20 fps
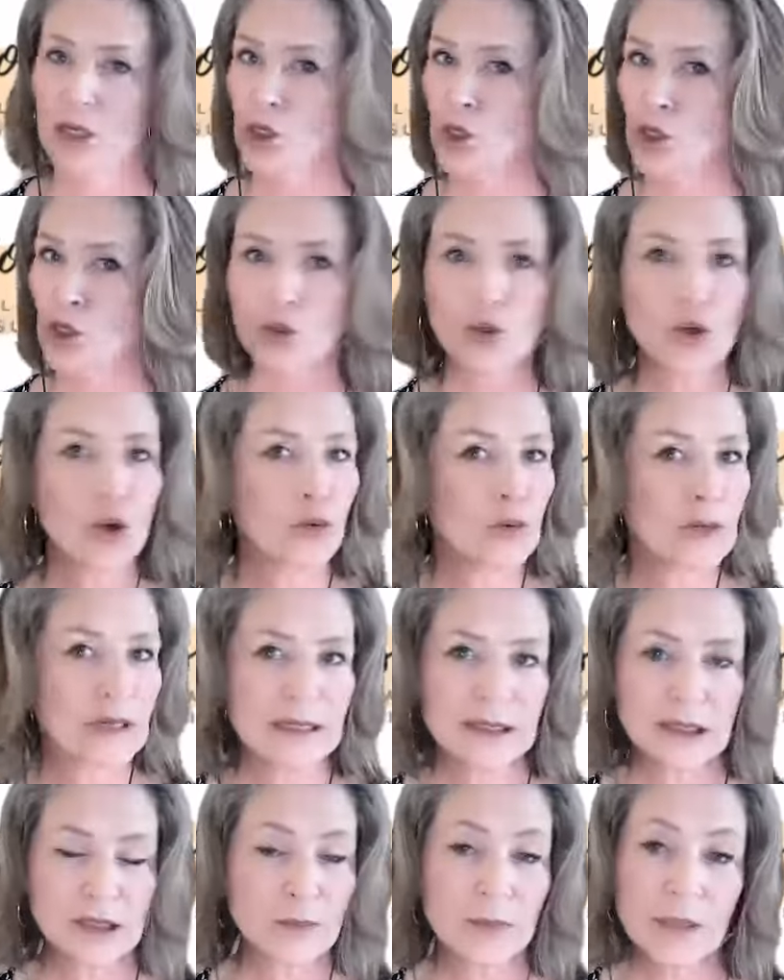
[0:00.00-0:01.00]
You don't
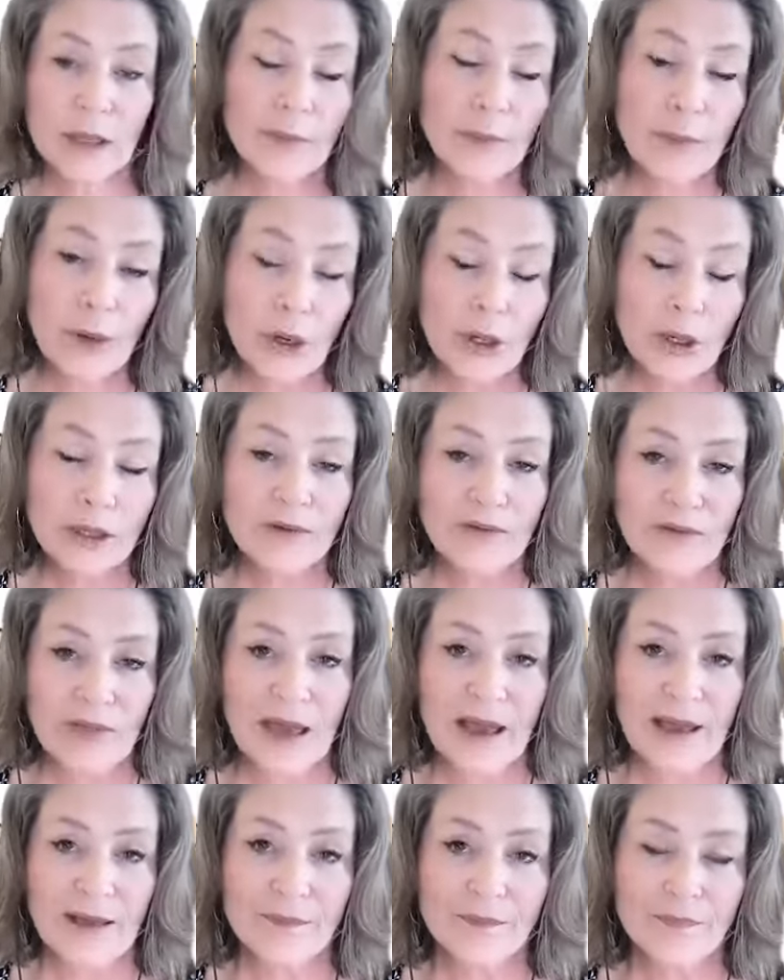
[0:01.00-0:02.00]
need to be a part of
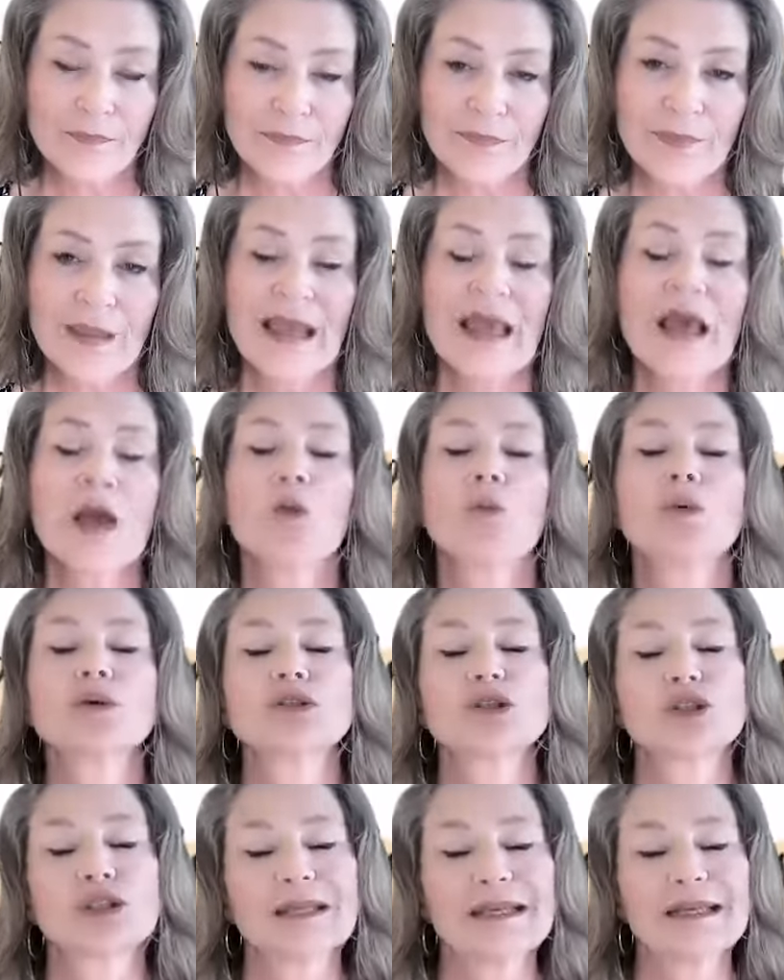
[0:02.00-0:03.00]
that,
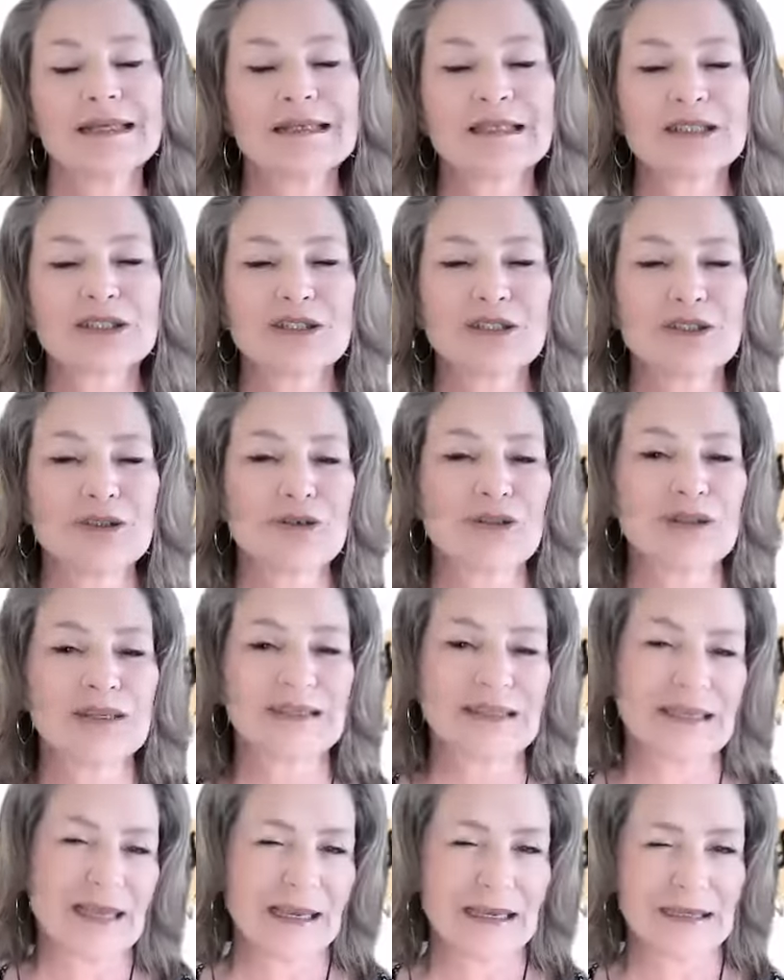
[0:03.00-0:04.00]
which leads to the
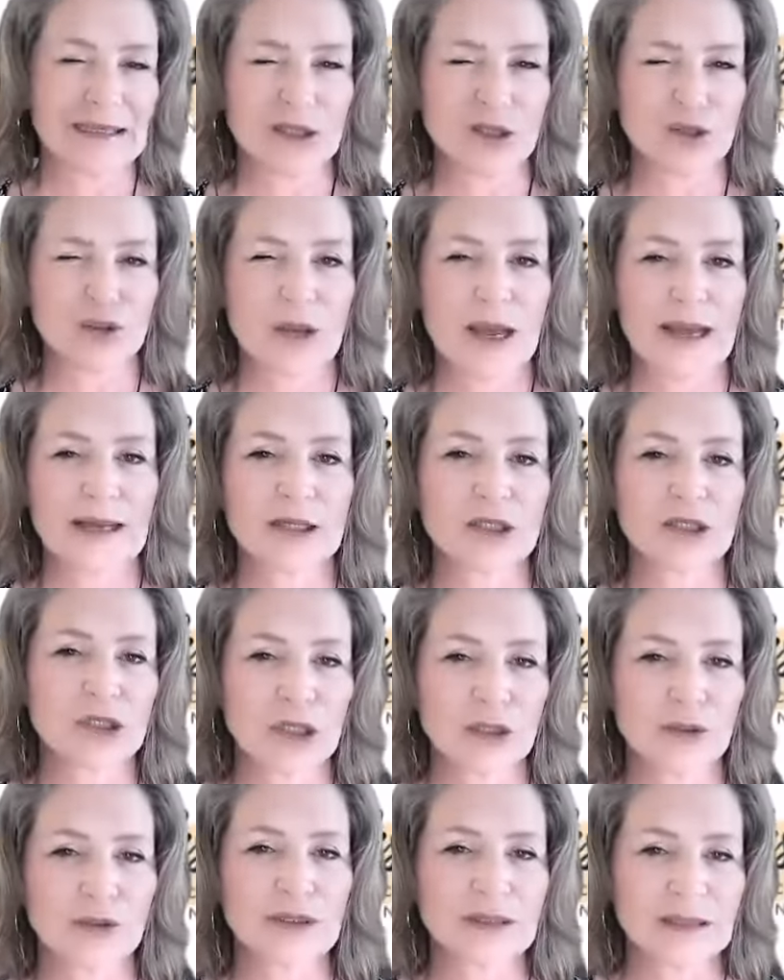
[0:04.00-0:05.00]
second
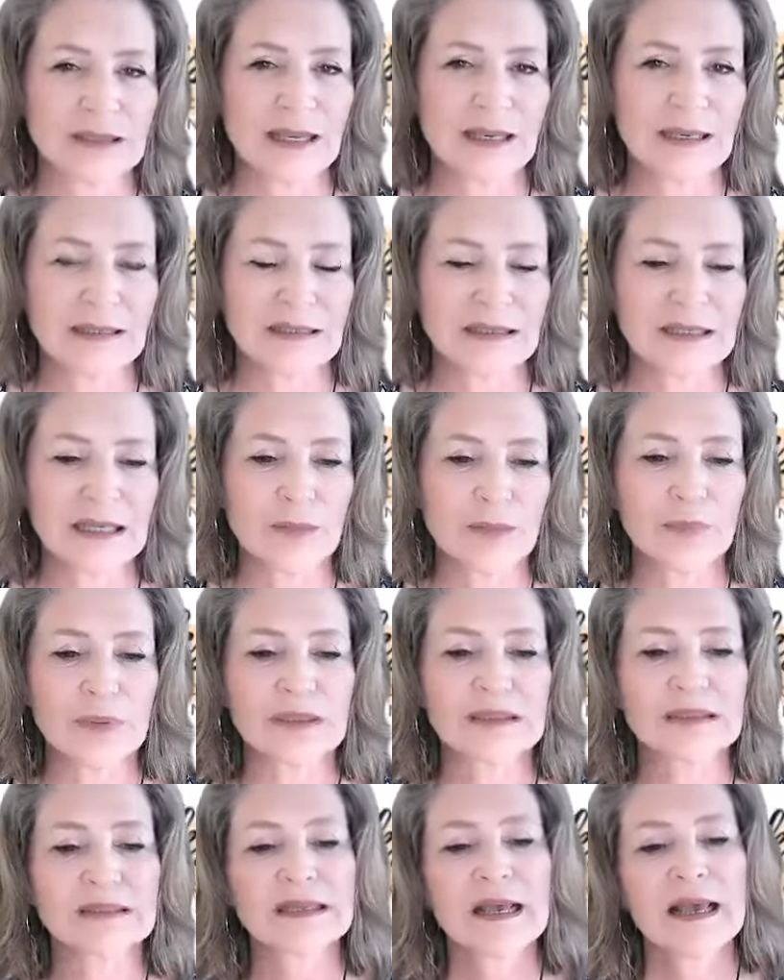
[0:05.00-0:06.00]
strategy, or the second tip
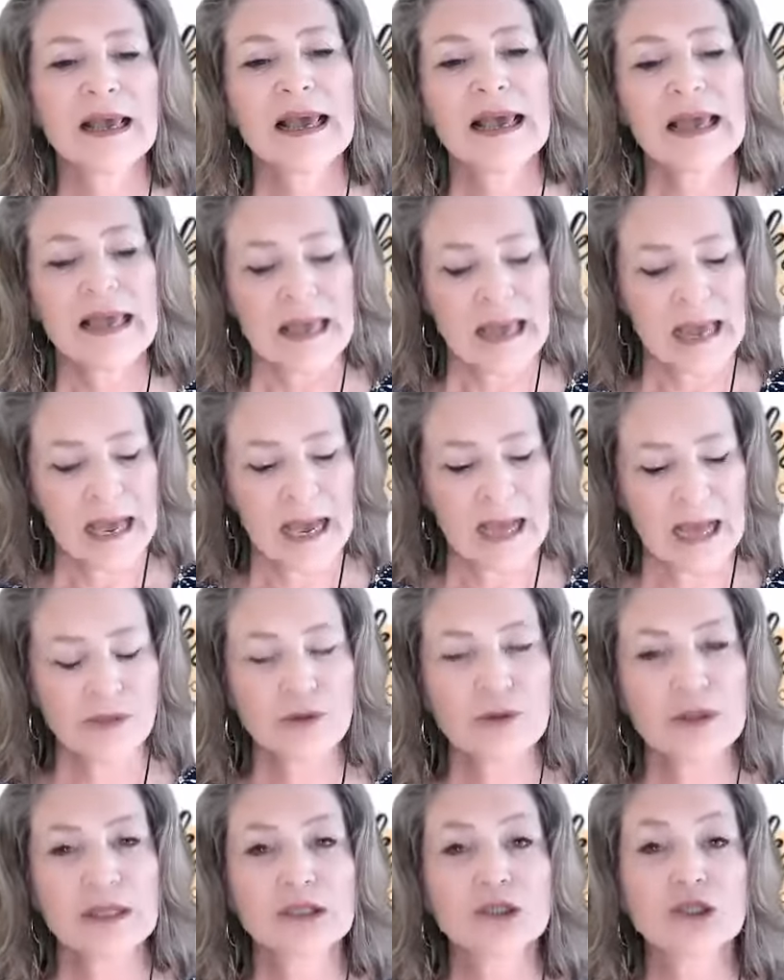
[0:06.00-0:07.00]
is,
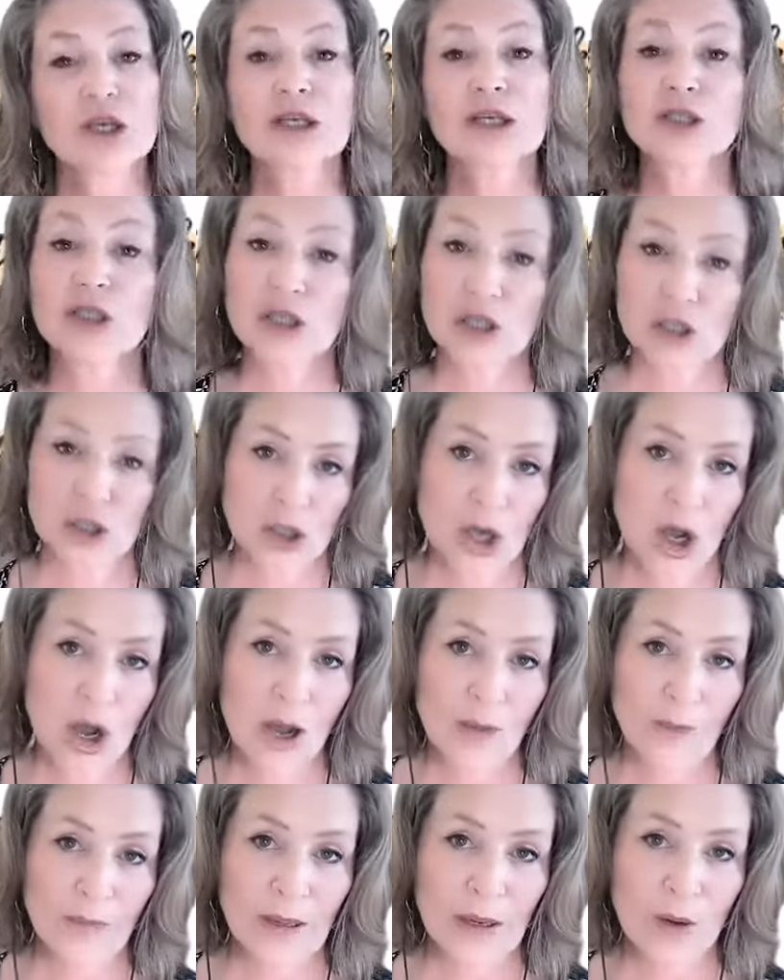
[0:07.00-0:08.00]
other than changing the
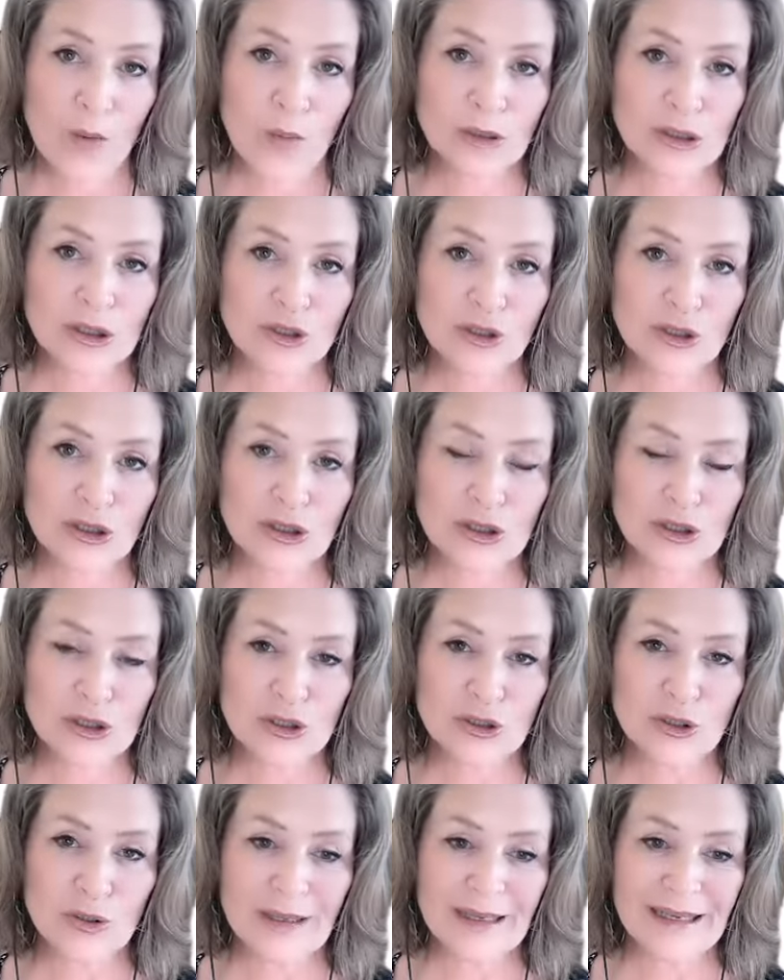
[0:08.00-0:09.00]
topic, what you can
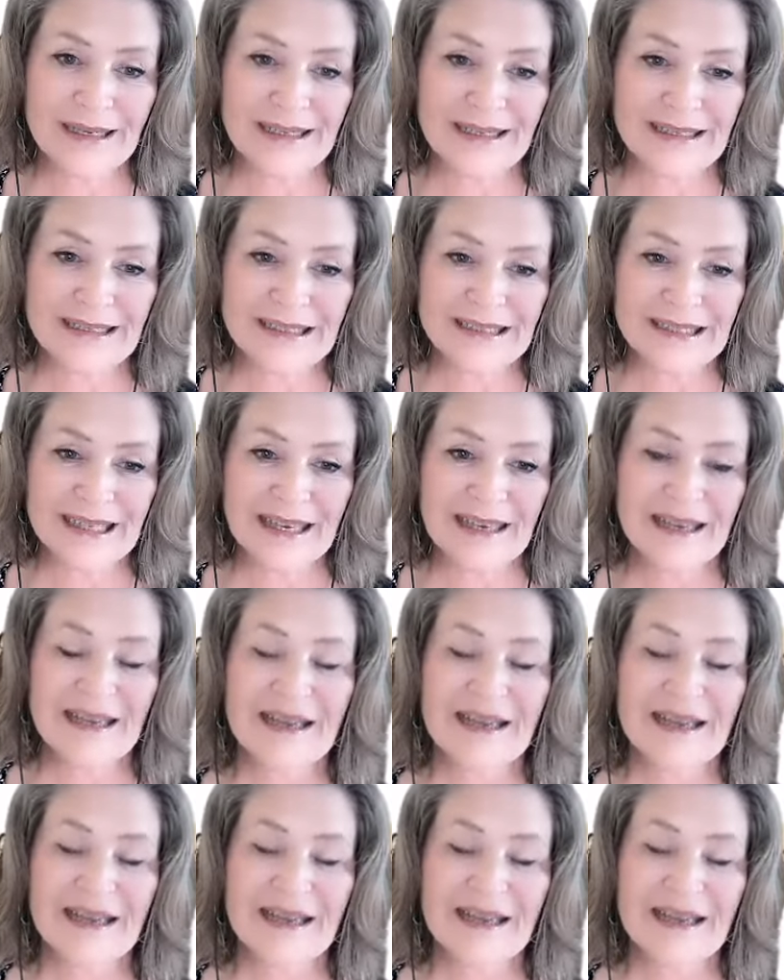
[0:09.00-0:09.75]
do is